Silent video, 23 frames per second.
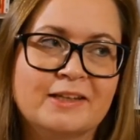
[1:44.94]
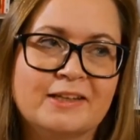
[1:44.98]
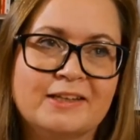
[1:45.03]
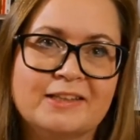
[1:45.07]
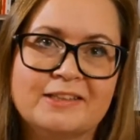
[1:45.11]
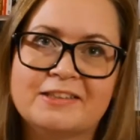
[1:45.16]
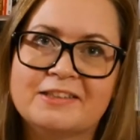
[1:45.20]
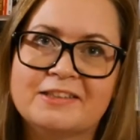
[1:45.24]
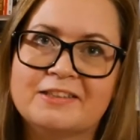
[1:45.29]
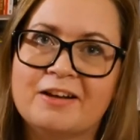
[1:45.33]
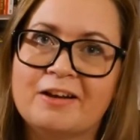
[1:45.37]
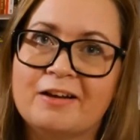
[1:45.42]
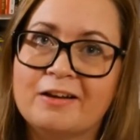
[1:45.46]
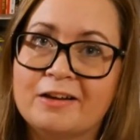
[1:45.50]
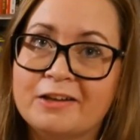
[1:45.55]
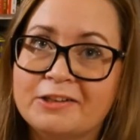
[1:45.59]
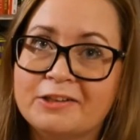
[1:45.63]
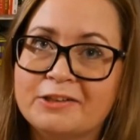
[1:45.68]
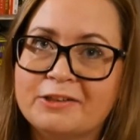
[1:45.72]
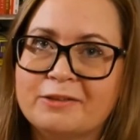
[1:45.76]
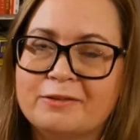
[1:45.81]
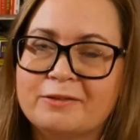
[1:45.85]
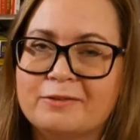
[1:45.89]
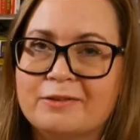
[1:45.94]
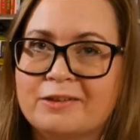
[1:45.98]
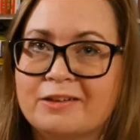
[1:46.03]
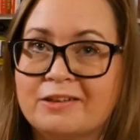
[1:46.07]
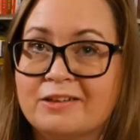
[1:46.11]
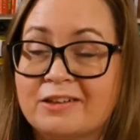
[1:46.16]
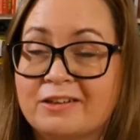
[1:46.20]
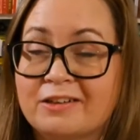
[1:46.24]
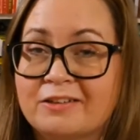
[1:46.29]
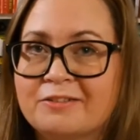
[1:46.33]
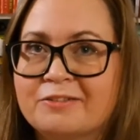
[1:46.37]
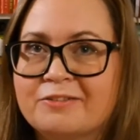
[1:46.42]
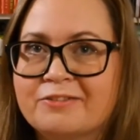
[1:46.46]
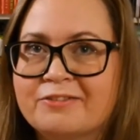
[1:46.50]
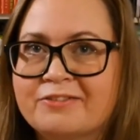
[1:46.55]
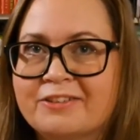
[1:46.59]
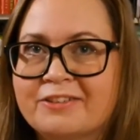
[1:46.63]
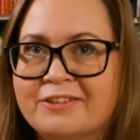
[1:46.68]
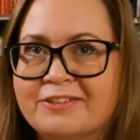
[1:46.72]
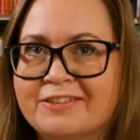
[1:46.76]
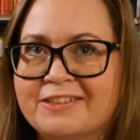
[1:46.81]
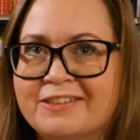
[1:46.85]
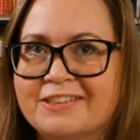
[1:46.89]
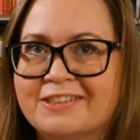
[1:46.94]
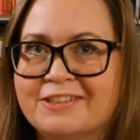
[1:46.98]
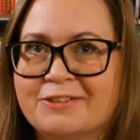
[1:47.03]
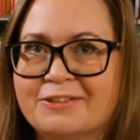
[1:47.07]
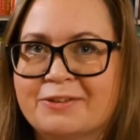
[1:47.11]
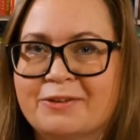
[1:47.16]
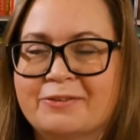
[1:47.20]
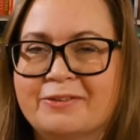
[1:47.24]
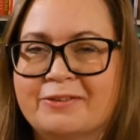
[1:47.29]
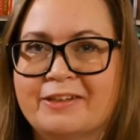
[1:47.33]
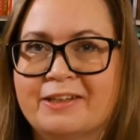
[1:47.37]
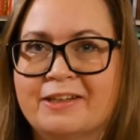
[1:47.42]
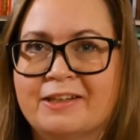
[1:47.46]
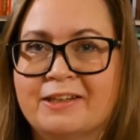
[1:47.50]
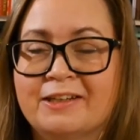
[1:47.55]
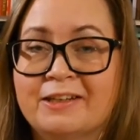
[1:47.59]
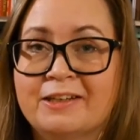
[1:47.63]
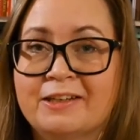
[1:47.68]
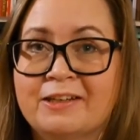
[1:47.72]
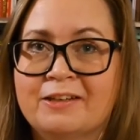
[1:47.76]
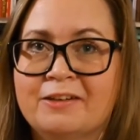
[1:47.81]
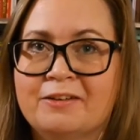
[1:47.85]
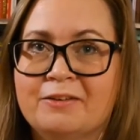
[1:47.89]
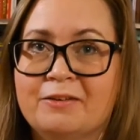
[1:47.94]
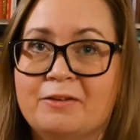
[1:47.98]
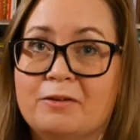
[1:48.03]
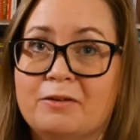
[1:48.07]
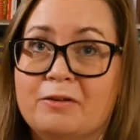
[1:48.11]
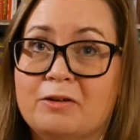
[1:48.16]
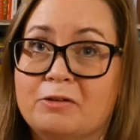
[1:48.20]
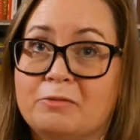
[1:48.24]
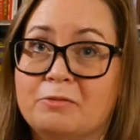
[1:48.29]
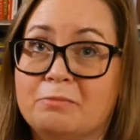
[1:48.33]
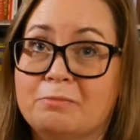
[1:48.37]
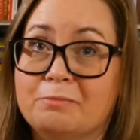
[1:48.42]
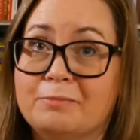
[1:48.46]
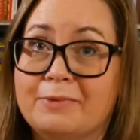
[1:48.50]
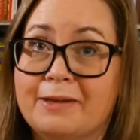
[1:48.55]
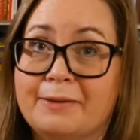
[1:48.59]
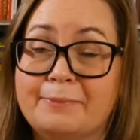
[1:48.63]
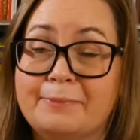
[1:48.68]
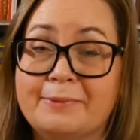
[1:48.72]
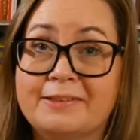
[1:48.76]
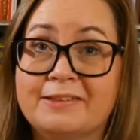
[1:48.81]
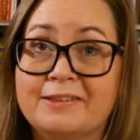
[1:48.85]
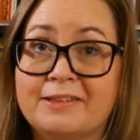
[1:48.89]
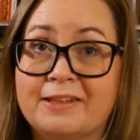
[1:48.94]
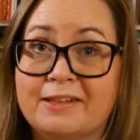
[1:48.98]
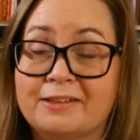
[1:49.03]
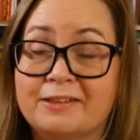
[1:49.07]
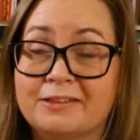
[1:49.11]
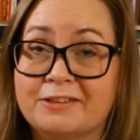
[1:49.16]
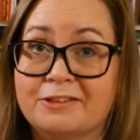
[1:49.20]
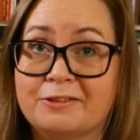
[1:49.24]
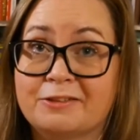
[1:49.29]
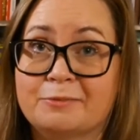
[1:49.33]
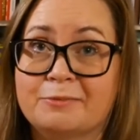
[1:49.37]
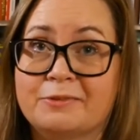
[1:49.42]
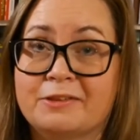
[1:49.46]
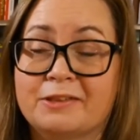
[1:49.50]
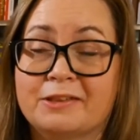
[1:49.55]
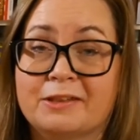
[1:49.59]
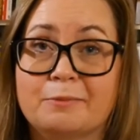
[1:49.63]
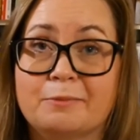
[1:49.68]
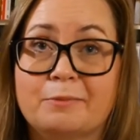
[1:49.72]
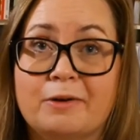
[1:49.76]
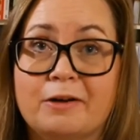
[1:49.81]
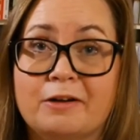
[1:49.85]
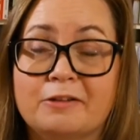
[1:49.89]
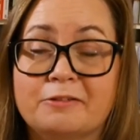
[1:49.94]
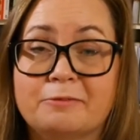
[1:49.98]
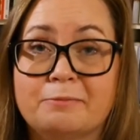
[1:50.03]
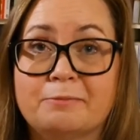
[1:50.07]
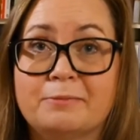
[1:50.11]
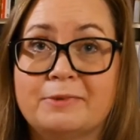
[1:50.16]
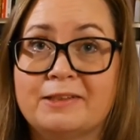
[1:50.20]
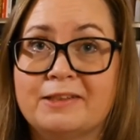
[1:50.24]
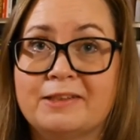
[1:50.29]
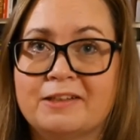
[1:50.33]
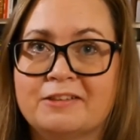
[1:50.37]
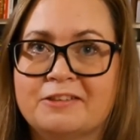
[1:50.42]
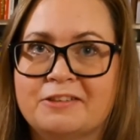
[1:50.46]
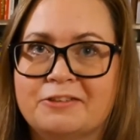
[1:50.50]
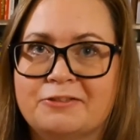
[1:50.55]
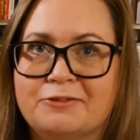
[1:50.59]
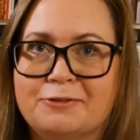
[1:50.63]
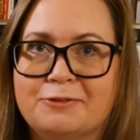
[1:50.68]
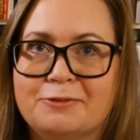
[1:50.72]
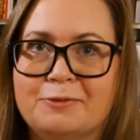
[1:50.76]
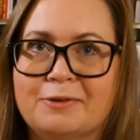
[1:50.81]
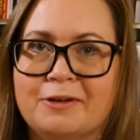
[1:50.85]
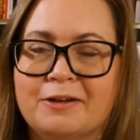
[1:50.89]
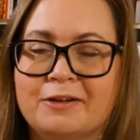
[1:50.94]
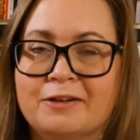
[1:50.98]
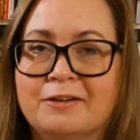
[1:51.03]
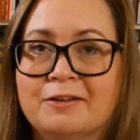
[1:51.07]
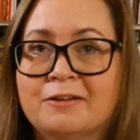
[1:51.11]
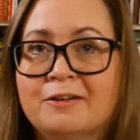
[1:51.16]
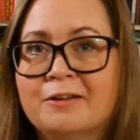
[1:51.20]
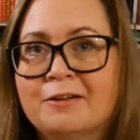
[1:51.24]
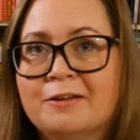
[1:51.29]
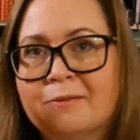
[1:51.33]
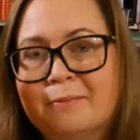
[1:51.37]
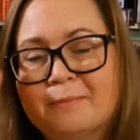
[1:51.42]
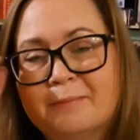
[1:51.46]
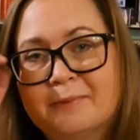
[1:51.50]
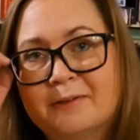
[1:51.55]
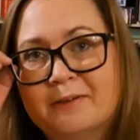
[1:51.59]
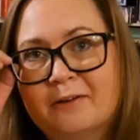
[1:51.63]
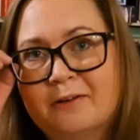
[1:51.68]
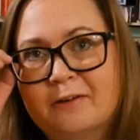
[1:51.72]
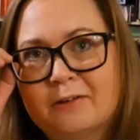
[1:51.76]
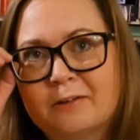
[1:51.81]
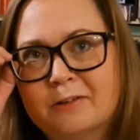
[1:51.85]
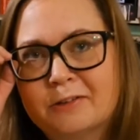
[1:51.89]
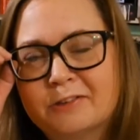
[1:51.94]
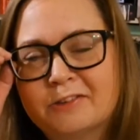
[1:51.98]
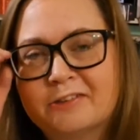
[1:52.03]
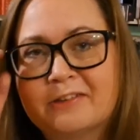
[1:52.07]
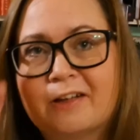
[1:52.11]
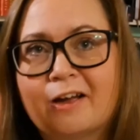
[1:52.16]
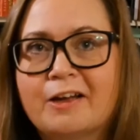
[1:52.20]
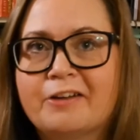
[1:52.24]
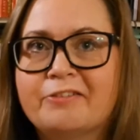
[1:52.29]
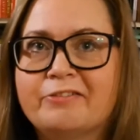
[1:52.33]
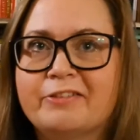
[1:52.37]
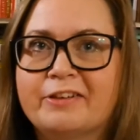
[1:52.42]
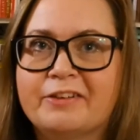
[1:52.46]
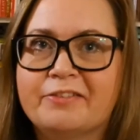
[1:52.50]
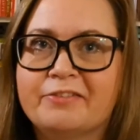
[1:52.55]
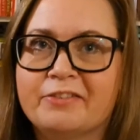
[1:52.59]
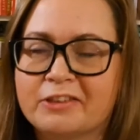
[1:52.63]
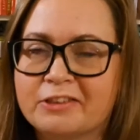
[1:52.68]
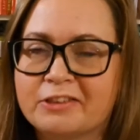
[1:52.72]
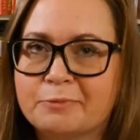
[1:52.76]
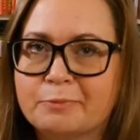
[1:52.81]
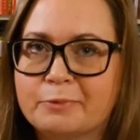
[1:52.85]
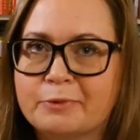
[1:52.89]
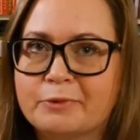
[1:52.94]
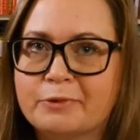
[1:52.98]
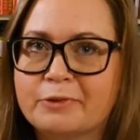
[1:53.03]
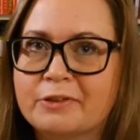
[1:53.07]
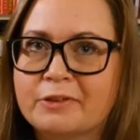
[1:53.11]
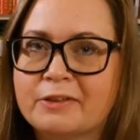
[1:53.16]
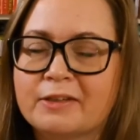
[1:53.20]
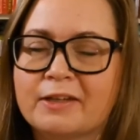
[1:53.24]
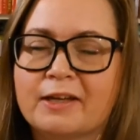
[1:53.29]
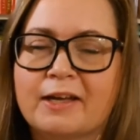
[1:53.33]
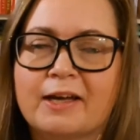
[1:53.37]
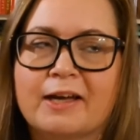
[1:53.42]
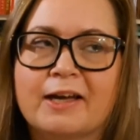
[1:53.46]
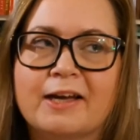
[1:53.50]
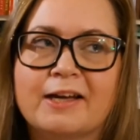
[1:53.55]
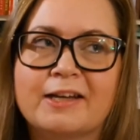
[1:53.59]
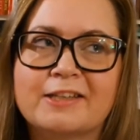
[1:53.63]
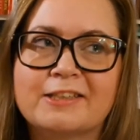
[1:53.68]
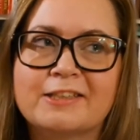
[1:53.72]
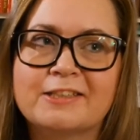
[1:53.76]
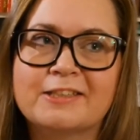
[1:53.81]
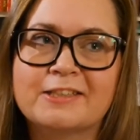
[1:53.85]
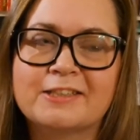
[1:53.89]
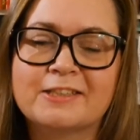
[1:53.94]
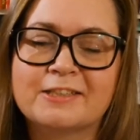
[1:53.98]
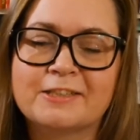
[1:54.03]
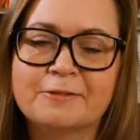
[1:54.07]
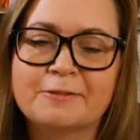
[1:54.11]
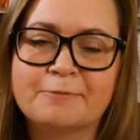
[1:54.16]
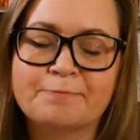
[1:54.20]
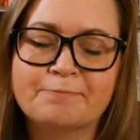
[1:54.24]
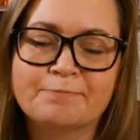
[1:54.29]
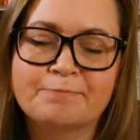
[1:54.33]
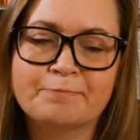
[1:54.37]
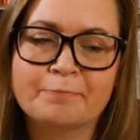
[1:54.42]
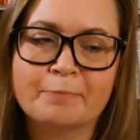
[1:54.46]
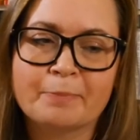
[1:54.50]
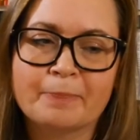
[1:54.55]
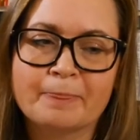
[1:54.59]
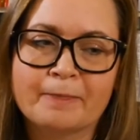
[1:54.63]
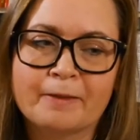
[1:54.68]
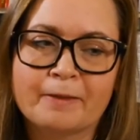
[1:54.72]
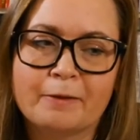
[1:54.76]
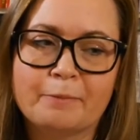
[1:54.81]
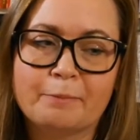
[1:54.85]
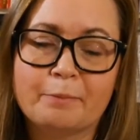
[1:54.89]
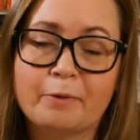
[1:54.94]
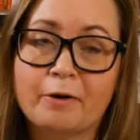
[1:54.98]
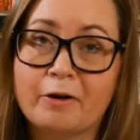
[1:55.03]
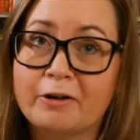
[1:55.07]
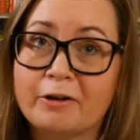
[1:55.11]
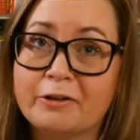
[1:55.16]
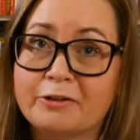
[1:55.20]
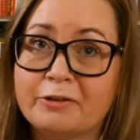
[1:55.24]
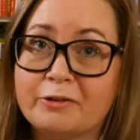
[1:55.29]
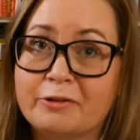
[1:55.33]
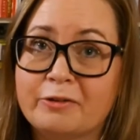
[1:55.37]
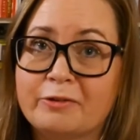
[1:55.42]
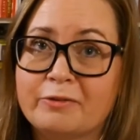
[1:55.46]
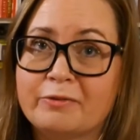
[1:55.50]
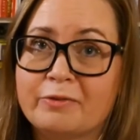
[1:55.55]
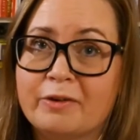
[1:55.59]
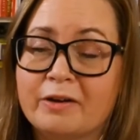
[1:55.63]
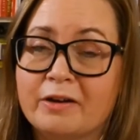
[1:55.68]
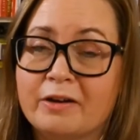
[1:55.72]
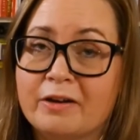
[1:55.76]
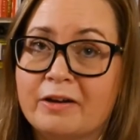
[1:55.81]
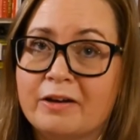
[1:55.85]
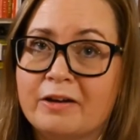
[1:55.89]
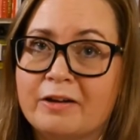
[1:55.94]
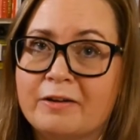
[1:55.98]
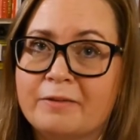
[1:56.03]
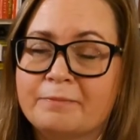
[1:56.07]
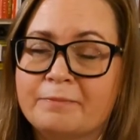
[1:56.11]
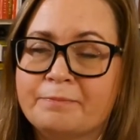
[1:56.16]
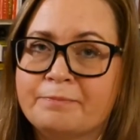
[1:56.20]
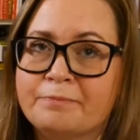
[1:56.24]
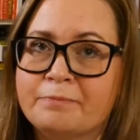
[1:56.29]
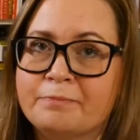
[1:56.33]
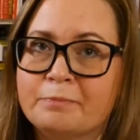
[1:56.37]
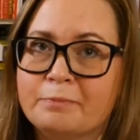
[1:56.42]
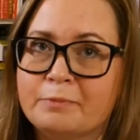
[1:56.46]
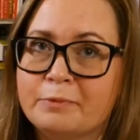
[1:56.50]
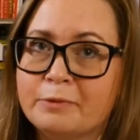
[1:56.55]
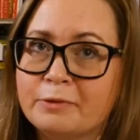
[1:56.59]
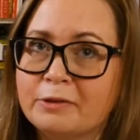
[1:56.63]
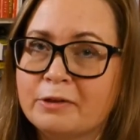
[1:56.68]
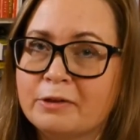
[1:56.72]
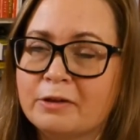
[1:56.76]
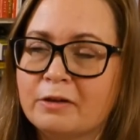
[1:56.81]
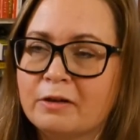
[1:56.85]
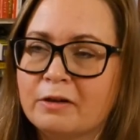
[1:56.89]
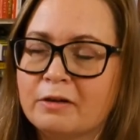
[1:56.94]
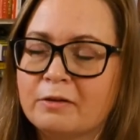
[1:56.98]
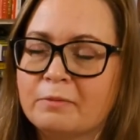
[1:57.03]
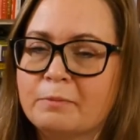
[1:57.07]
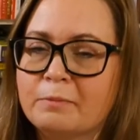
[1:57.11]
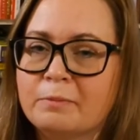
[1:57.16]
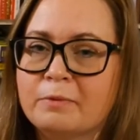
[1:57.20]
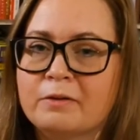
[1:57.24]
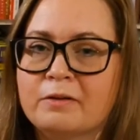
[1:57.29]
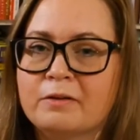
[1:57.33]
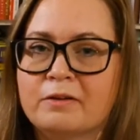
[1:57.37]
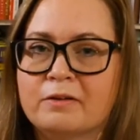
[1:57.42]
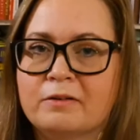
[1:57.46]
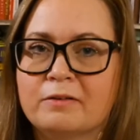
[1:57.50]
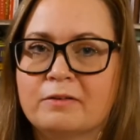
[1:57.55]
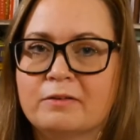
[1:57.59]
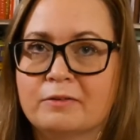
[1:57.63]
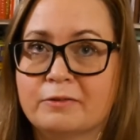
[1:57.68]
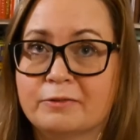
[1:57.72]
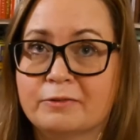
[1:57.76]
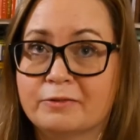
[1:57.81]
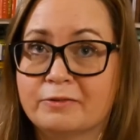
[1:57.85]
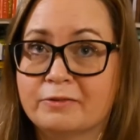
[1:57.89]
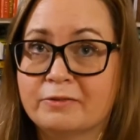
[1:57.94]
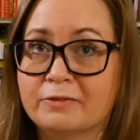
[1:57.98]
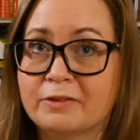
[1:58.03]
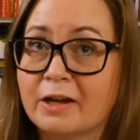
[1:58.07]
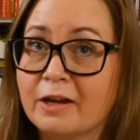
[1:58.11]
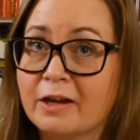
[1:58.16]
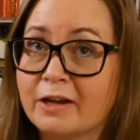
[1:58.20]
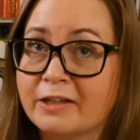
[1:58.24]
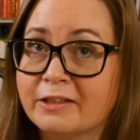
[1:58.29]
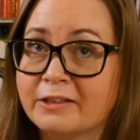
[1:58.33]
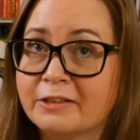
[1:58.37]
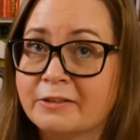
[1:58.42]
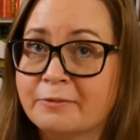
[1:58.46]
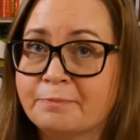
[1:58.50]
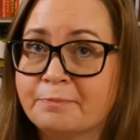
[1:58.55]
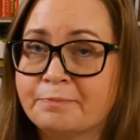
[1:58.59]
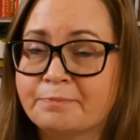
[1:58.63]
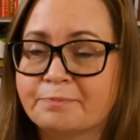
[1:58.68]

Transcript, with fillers: it's kind of a funny story or maybe it tells something about me as a ruler because I read this book as a part of a book club online.